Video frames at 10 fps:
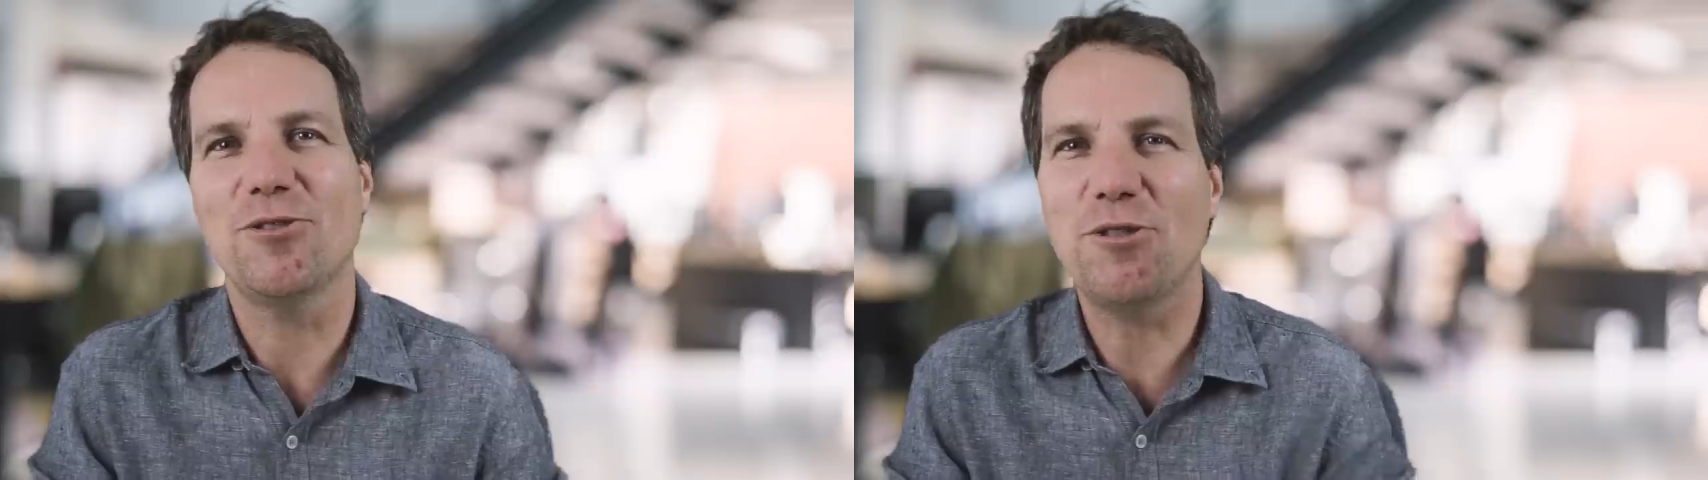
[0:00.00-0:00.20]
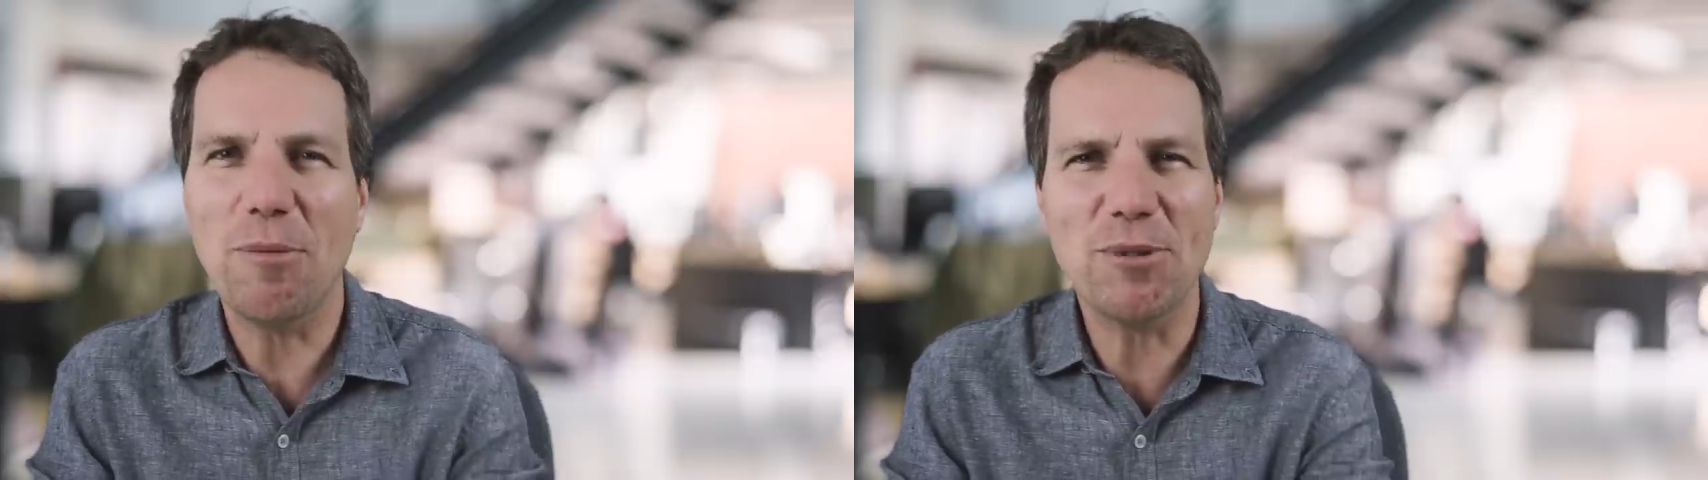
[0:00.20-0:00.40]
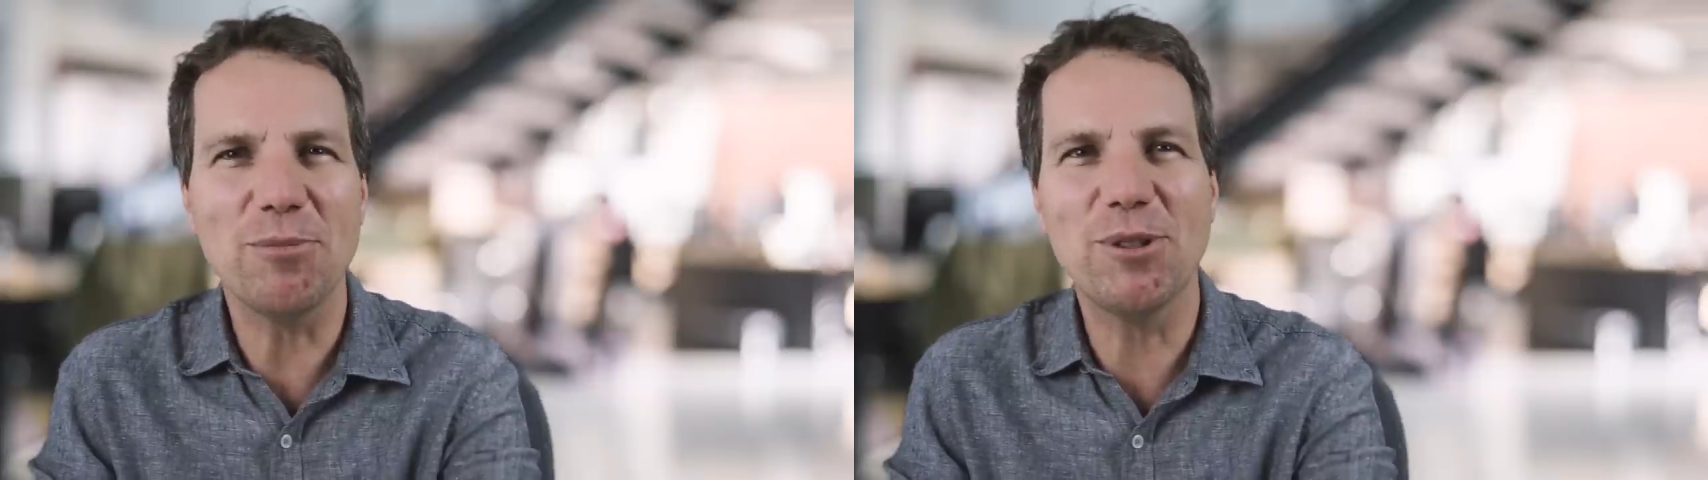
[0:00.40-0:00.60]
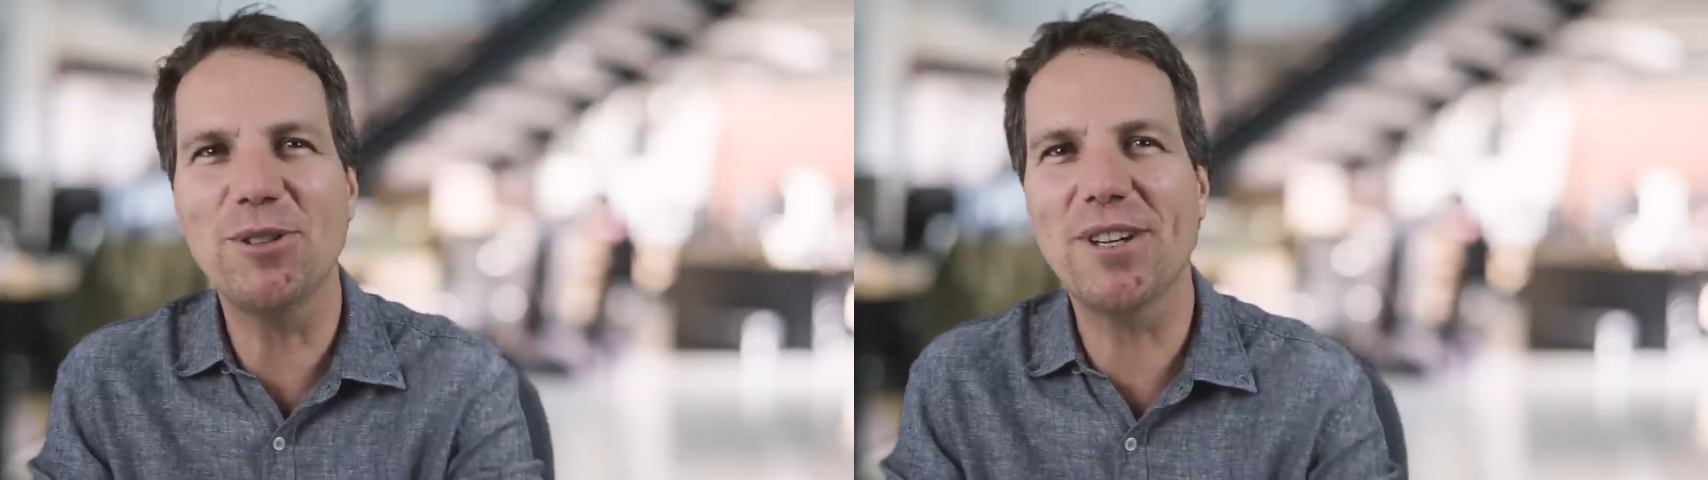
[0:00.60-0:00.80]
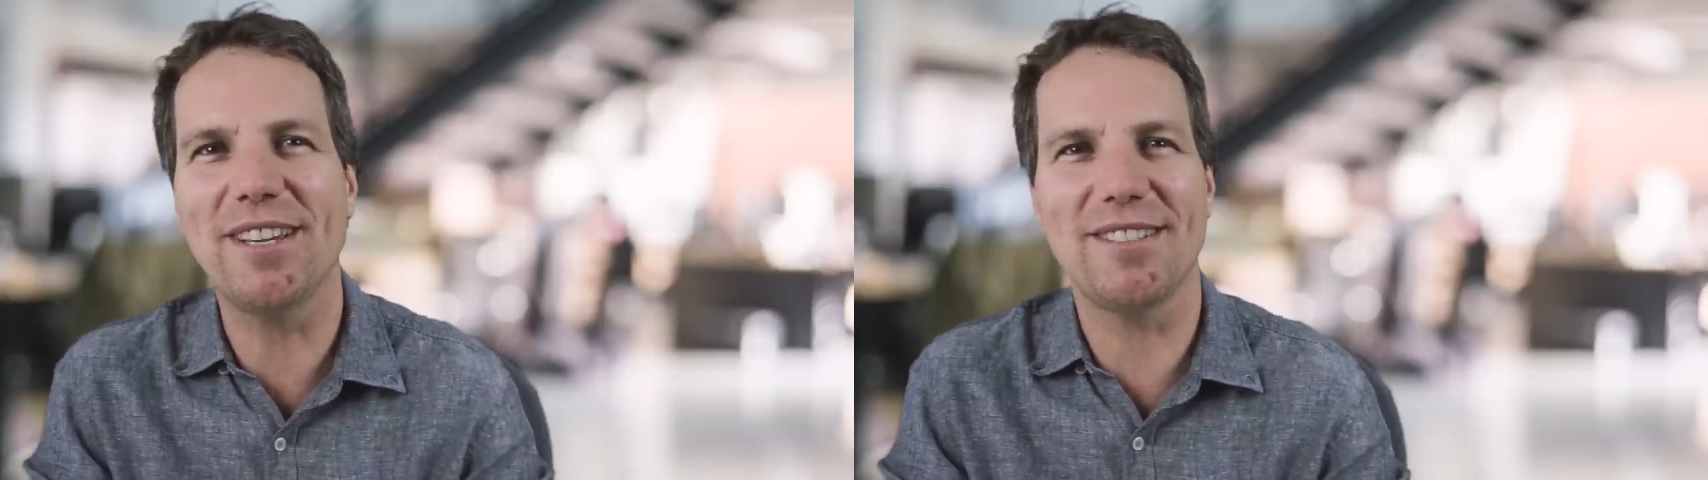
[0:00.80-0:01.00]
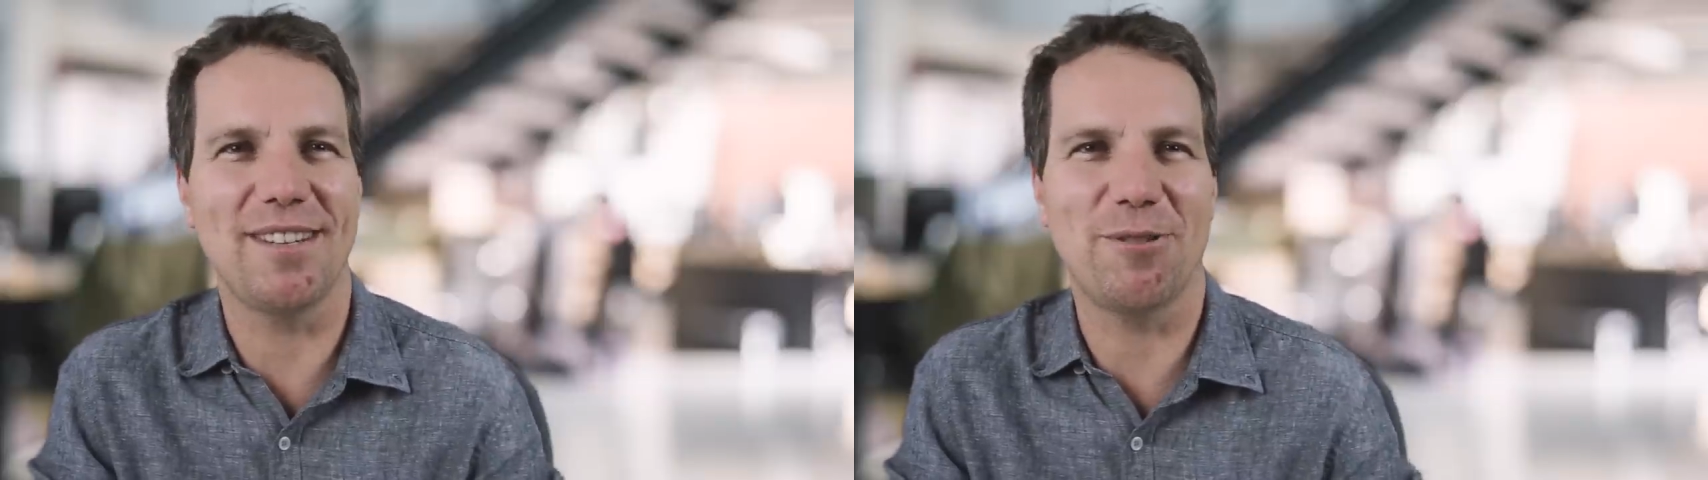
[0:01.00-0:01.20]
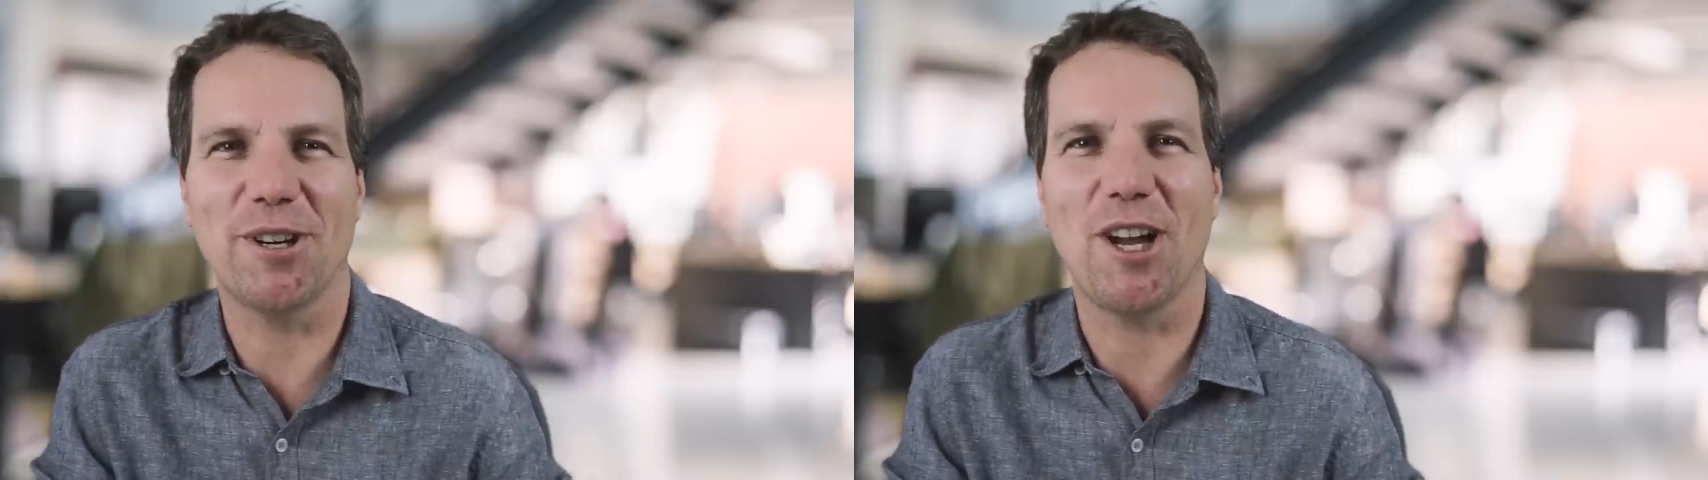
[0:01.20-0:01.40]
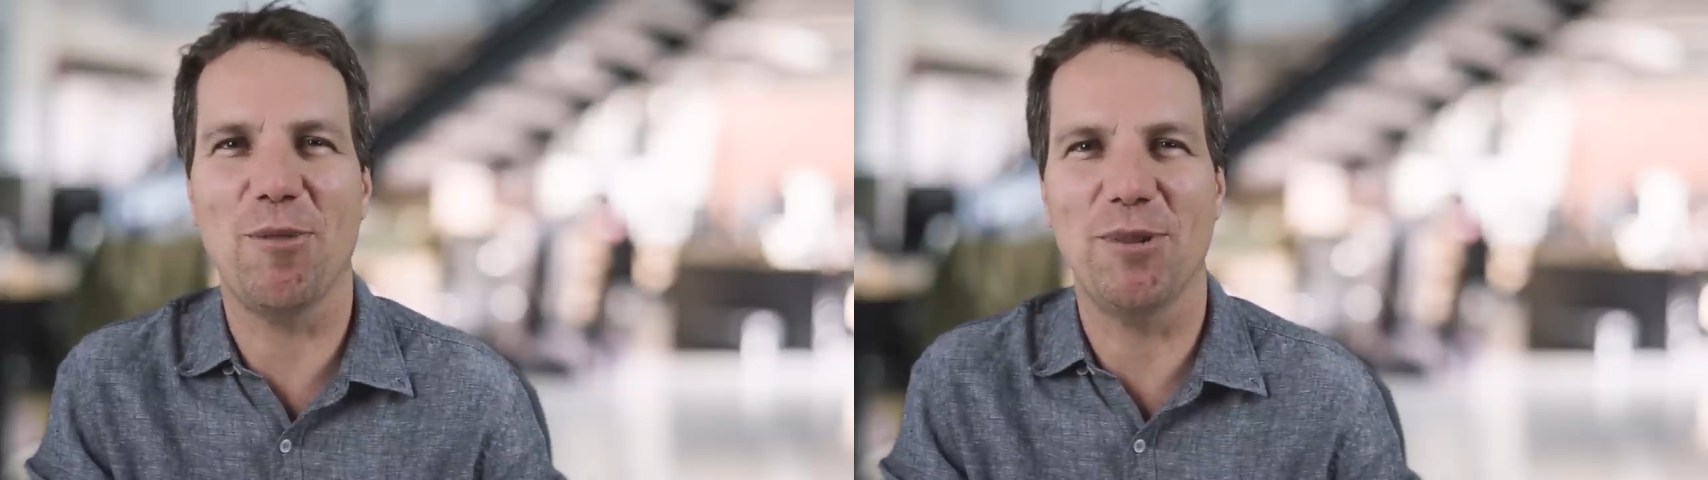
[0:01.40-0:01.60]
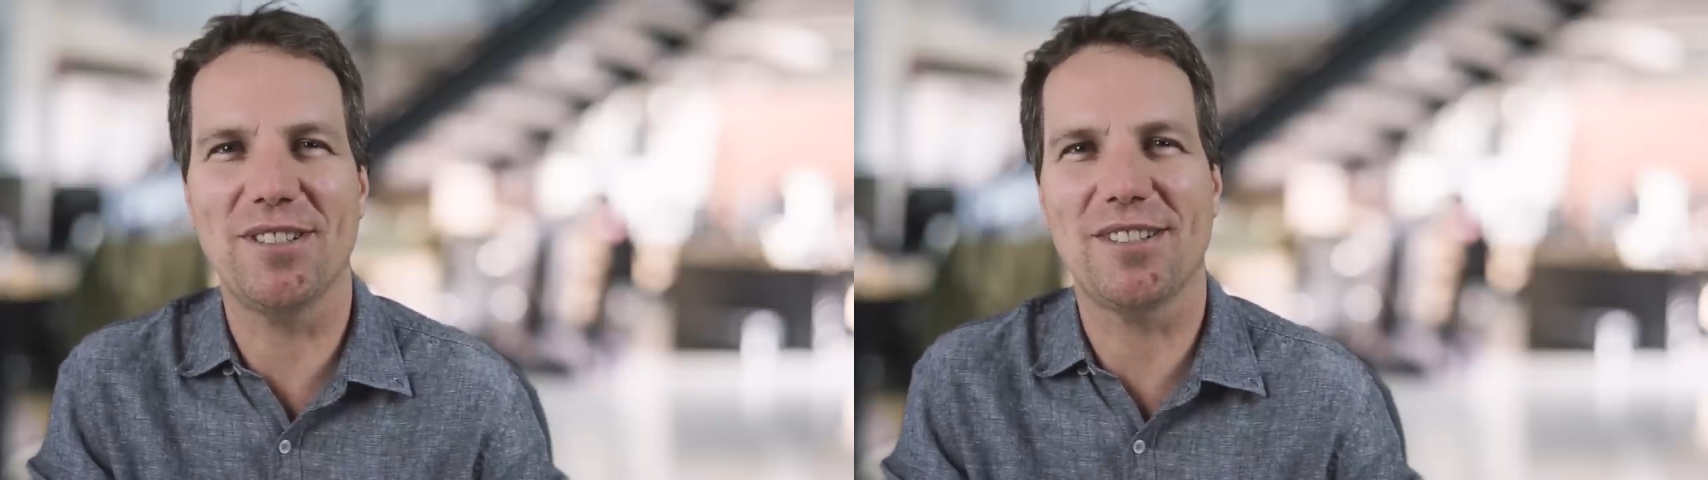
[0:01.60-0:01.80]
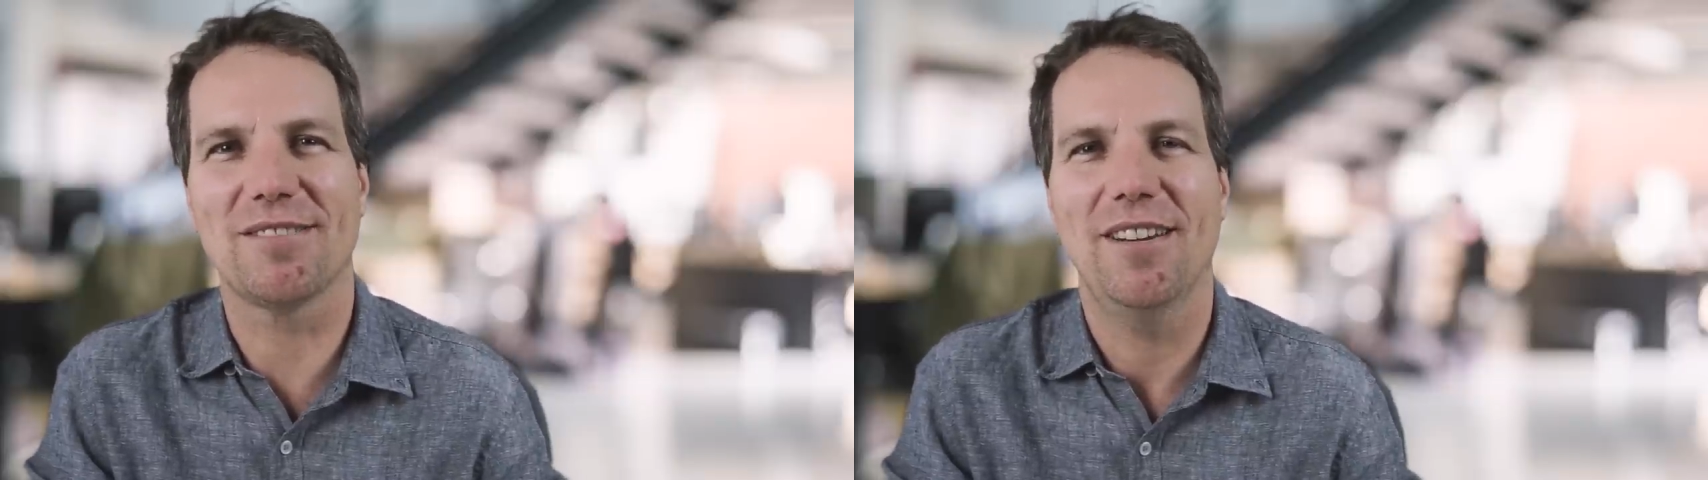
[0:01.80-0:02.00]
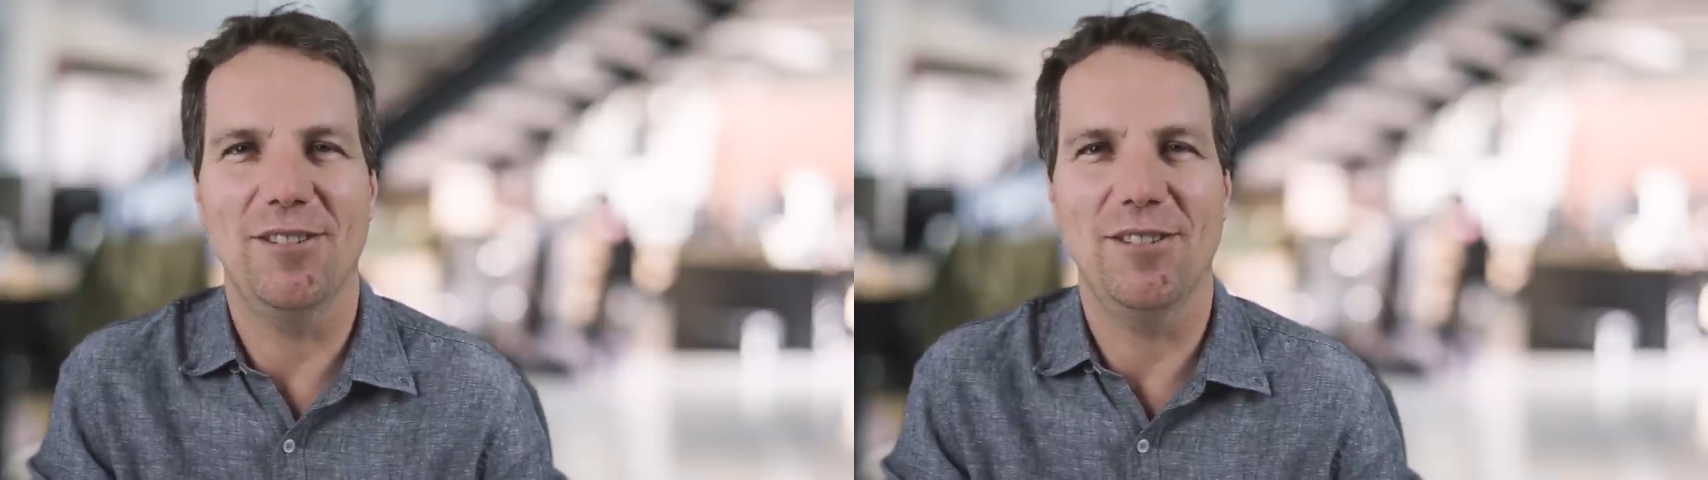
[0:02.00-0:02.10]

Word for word: drop some cookies in our comments.